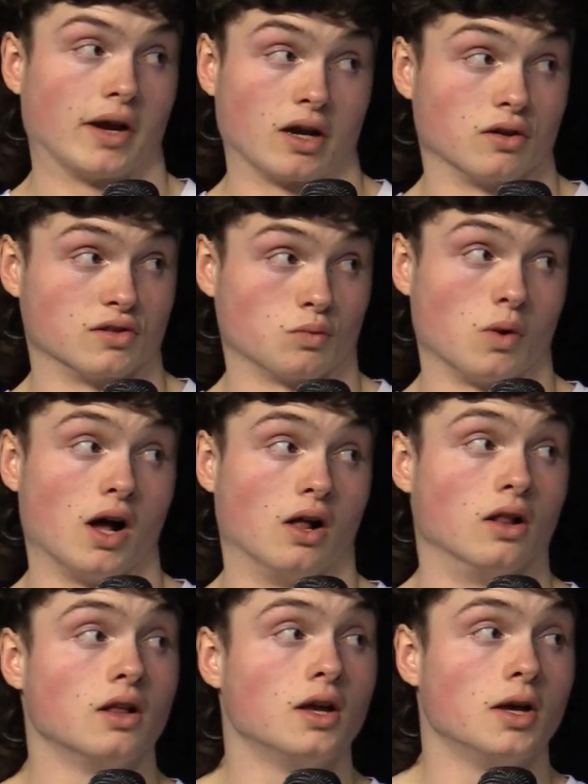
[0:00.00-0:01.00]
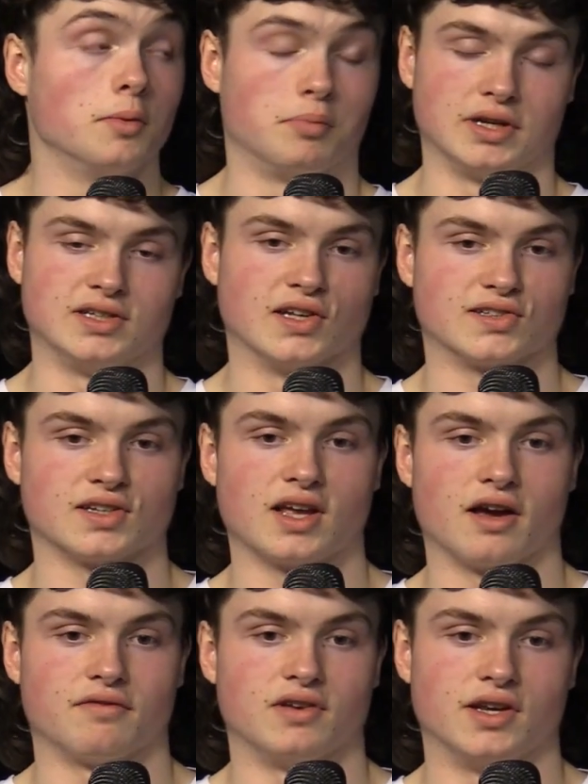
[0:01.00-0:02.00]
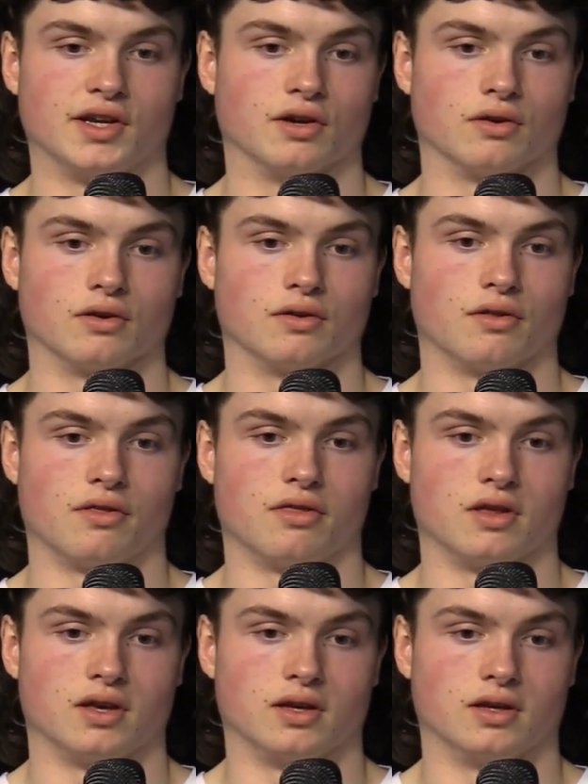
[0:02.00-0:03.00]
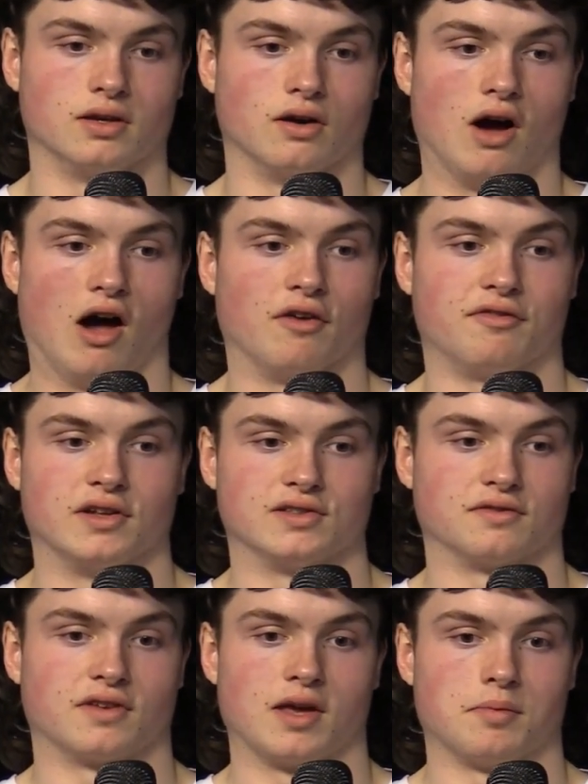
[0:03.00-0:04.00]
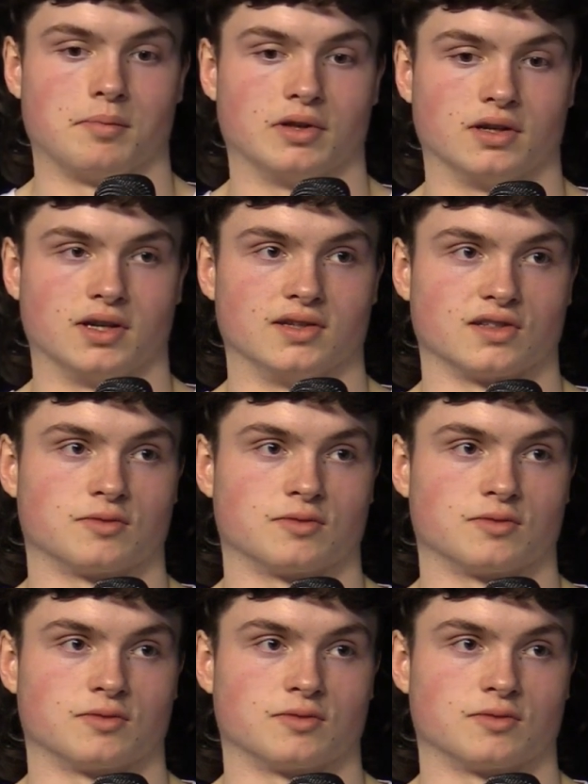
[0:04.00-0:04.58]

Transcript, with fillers: winger as well. Right. But he doesn't have near the offensive capabilities,